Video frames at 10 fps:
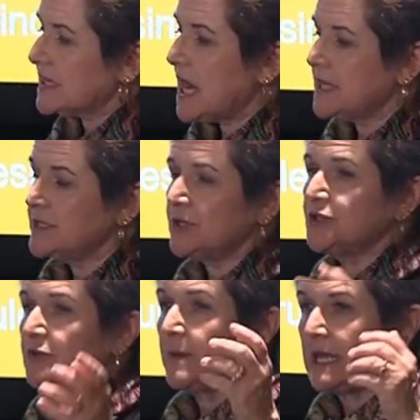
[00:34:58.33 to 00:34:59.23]
that content
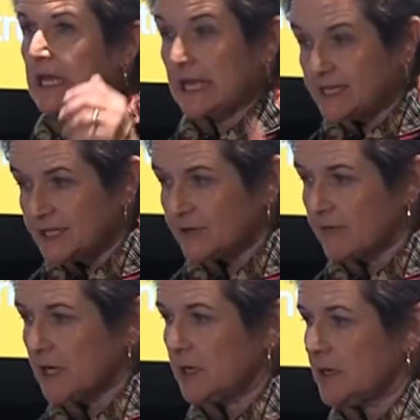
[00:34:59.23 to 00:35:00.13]
should be easy to
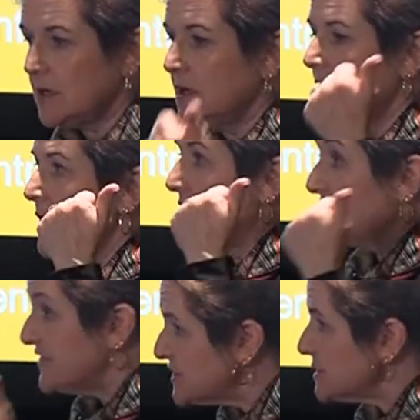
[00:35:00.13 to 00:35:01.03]
read,
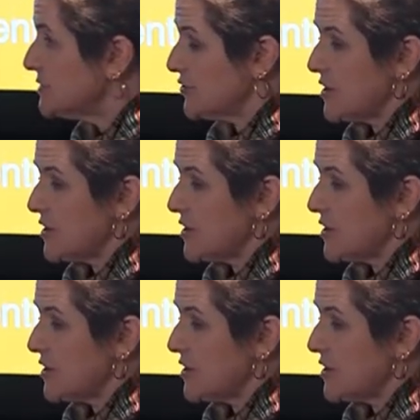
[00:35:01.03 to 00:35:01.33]
efficient to